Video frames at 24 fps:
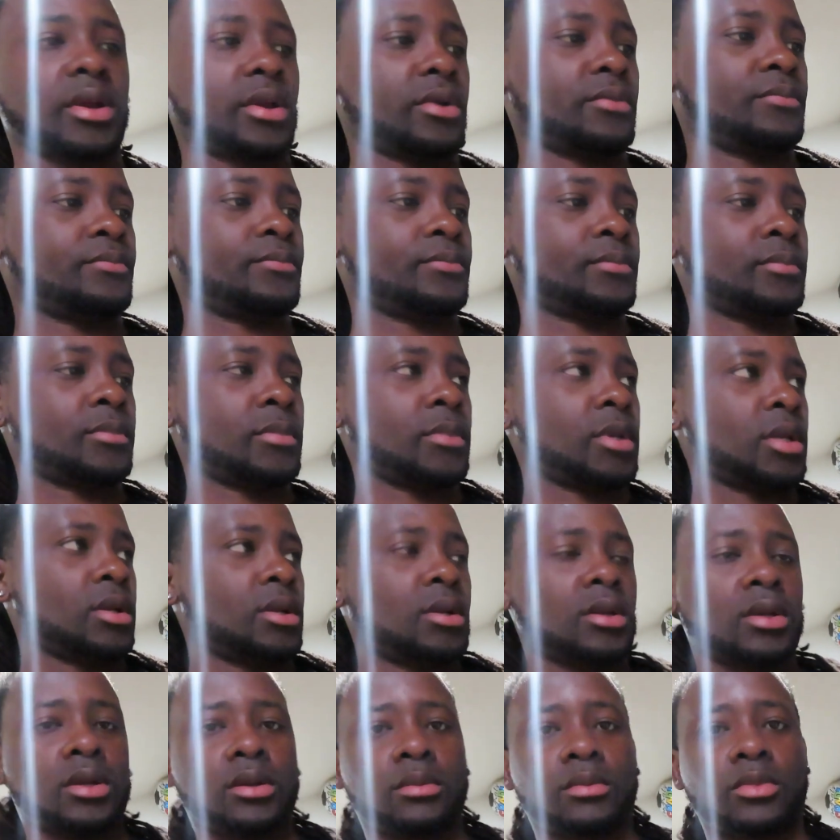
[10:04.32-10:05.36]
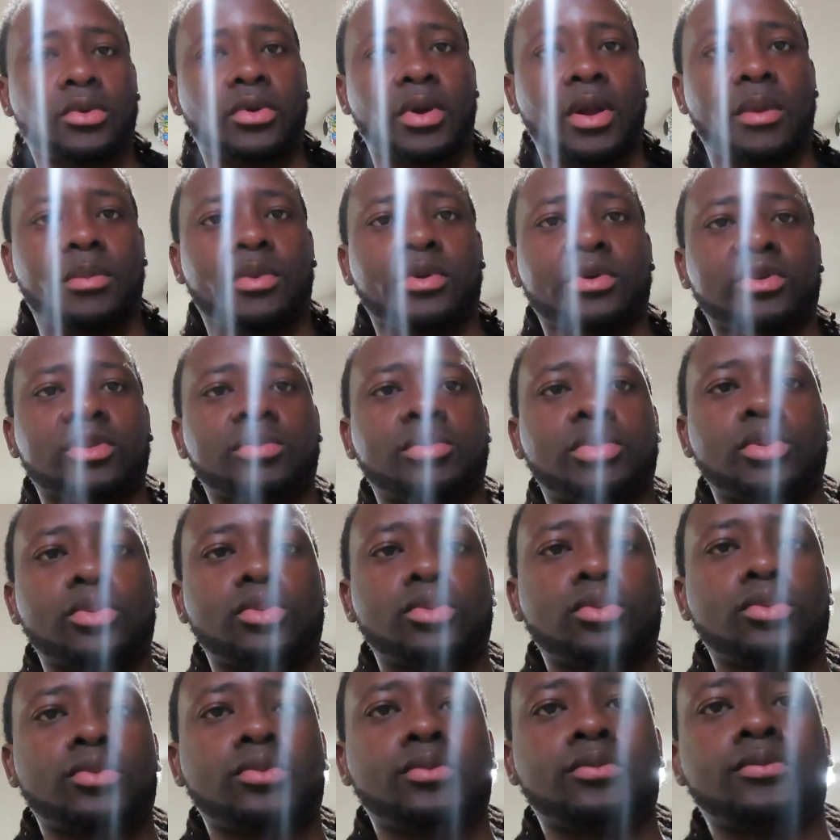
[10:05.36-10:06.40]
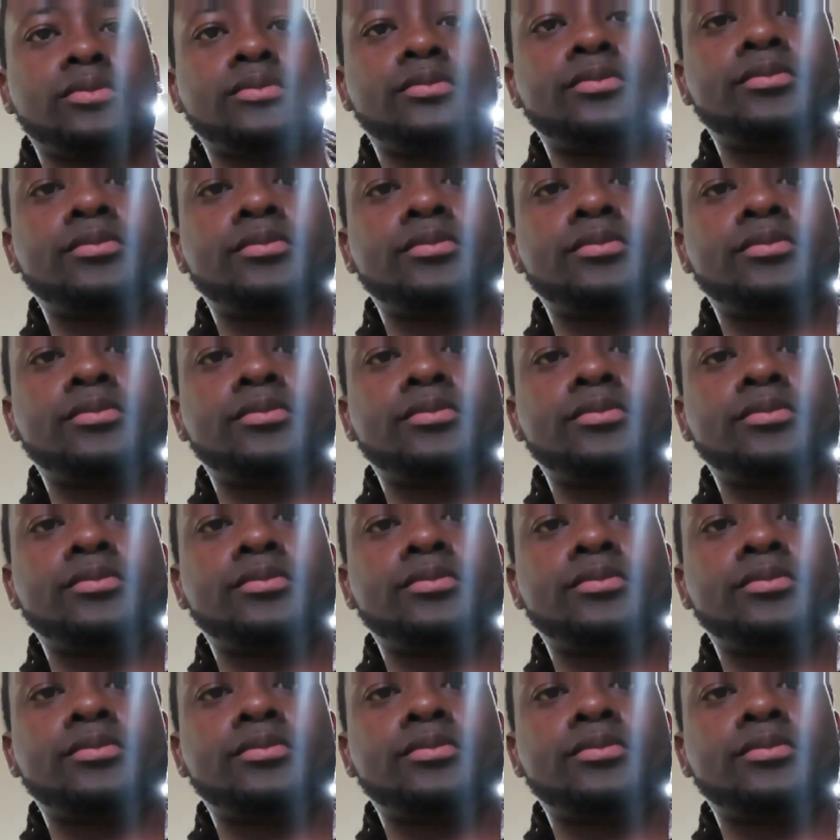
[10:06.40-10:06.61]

in there. Grab her spoon.